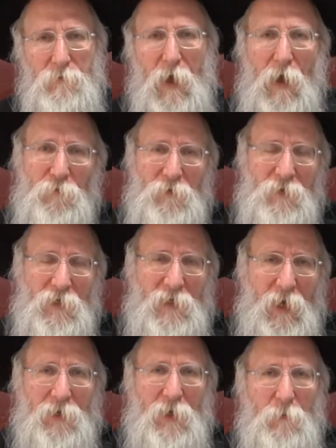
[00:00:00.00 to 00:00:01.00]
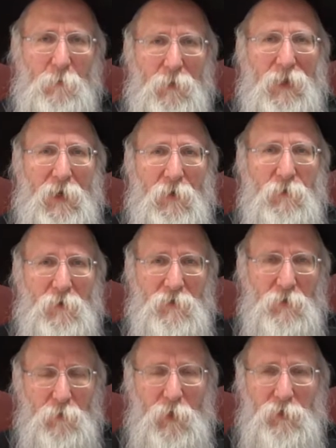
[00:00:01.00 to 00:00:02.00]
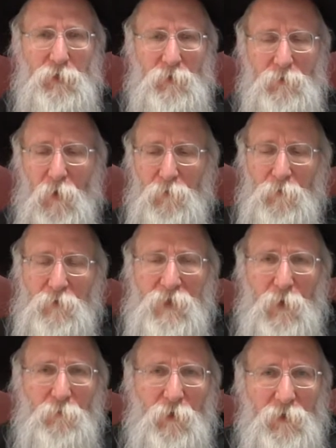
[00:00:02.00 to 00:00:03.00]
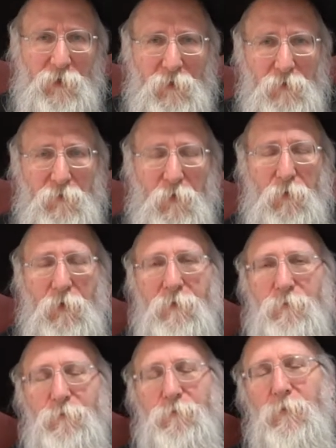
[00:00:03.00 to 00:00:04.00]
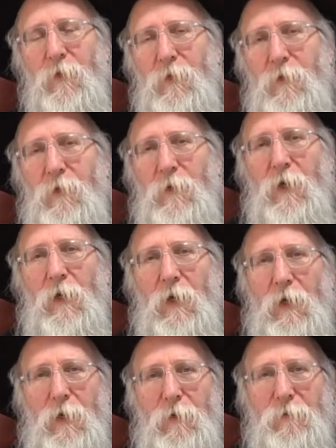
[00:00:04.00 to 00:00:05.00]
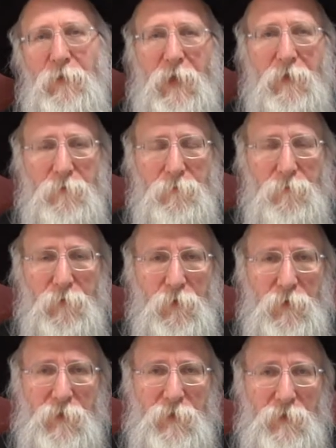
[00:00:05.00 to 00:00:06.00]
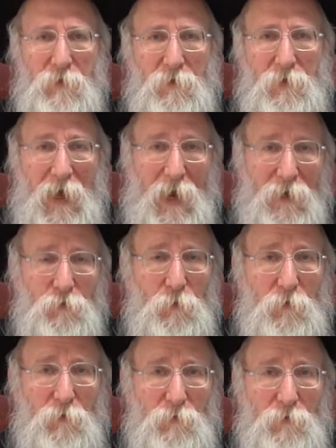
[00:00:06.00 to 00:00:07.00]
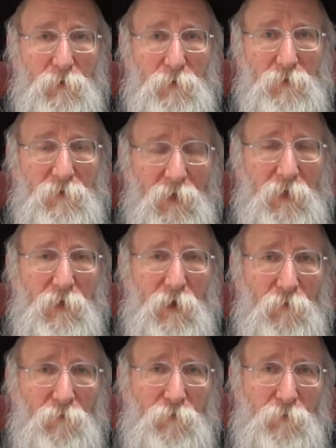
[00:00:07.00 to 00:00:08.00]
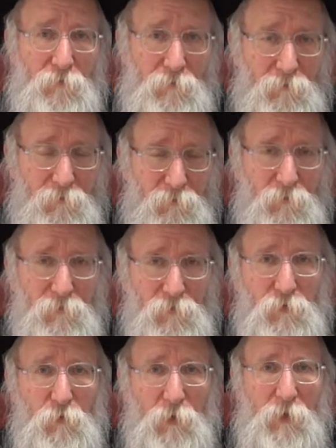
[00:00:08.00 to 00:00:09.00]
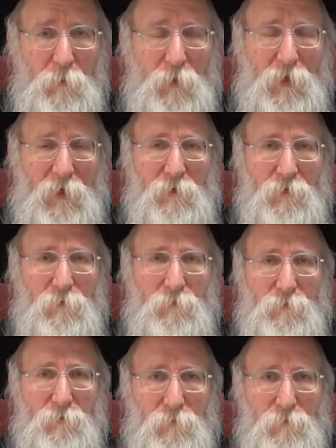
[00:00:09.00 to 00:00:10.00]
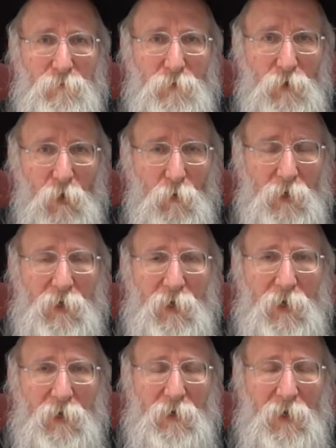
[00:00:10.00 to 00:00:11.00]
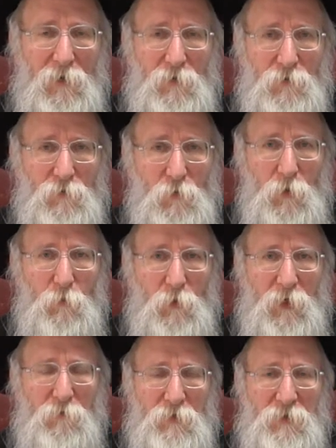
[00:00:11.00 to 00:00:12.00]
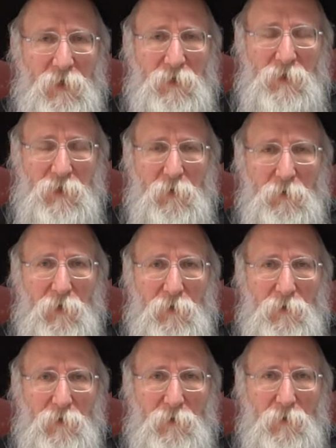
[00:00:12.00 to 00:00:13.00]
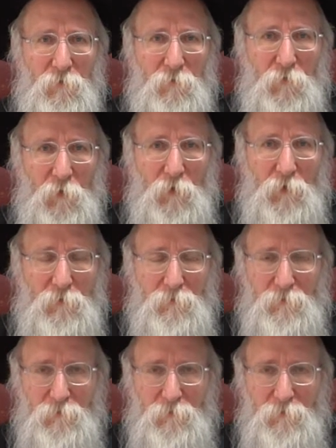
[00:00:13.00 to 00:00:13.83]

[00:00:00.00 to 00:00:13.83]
obviously God had a plan on his creation, although it's not written in the Torah. Uh, then there is the actual deed of doing the plan, going ahead and doing whatever is necessary for